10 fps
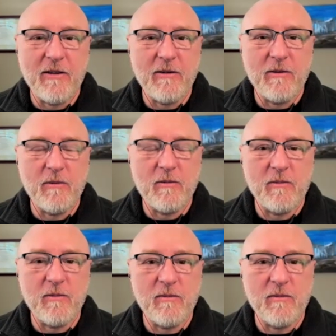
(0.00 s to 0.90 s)

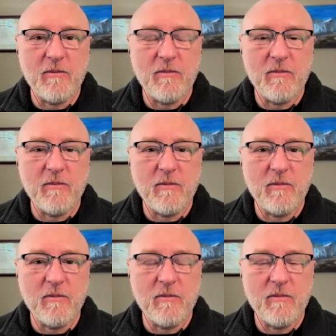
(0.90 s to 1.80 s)

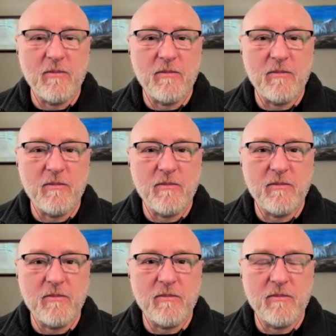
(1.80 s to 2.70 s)

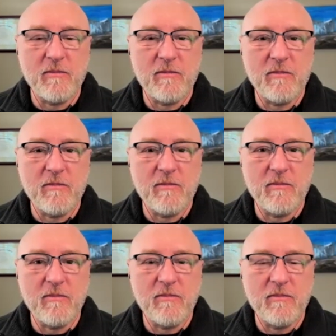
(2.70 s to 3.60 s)

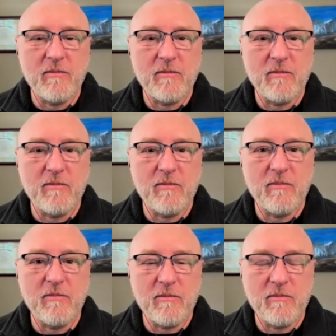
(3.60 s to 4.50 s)

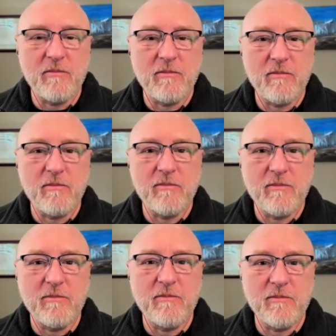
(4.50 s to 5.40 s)

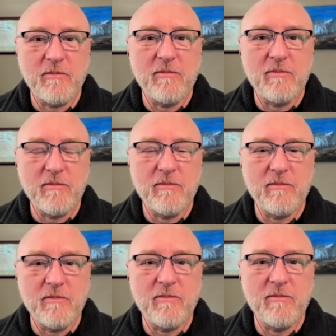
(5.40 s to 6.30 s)

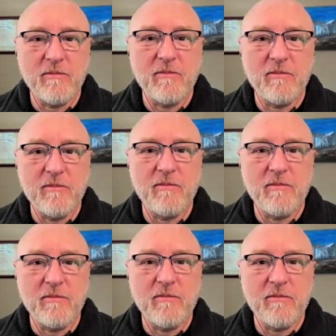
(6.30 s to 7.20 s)

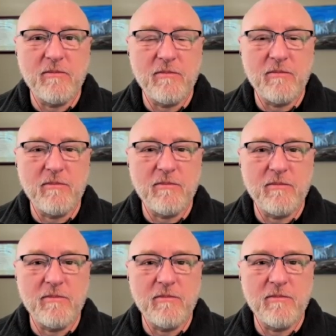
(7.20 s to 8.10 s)
This person isn't speaking.